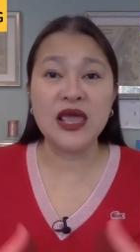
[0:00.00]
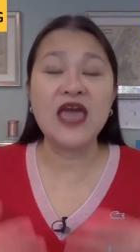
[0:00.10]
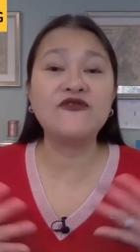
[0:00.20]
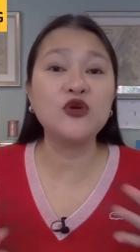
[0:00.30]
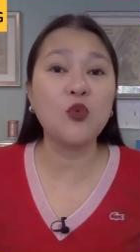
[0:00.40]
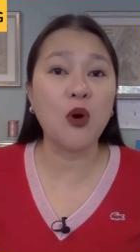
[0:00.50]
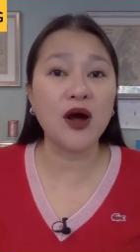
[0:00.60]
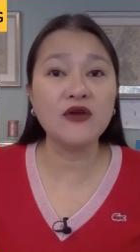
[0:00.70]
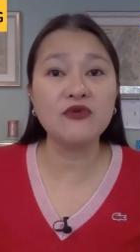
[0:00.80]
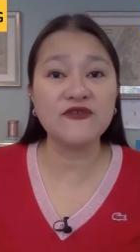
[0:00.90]
If you
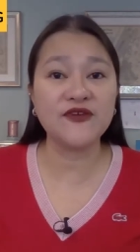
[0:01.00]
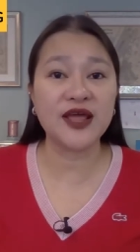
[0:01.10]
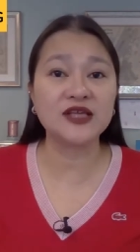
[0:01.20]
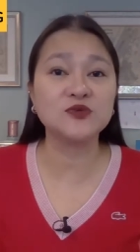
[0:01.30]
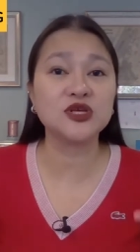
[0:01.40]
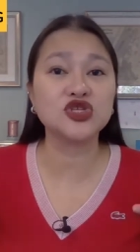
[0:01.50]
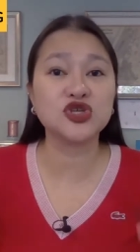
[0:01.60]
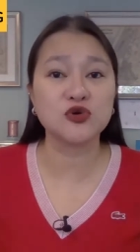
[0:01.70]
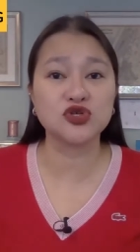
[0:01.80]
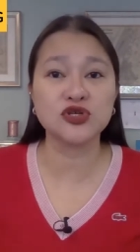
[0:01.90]
want to refinance with a
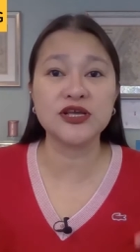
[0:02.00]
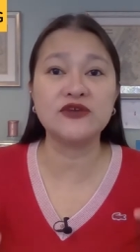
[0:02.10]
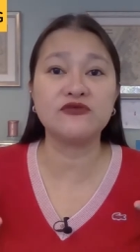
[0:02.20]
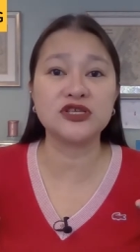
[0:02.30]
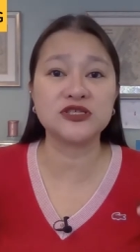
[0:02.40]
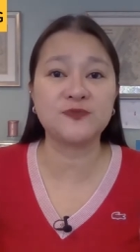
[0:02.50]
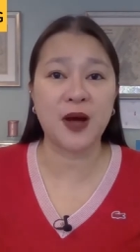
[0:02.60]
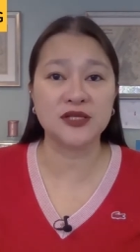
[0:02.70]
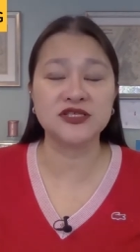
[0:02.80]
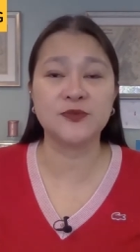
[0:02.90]
socially
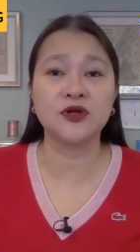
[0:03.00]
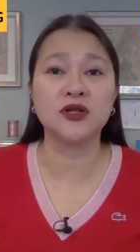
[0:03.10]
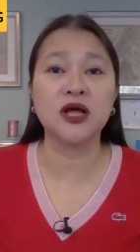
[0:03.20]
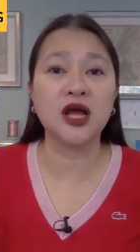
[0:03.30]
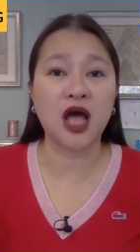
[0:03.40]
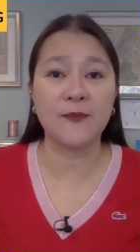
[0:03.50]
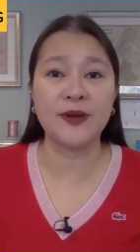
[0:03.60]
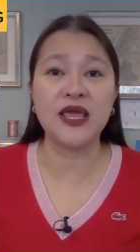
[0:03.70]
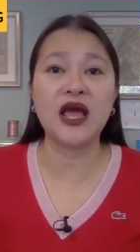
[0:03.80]
responsible company,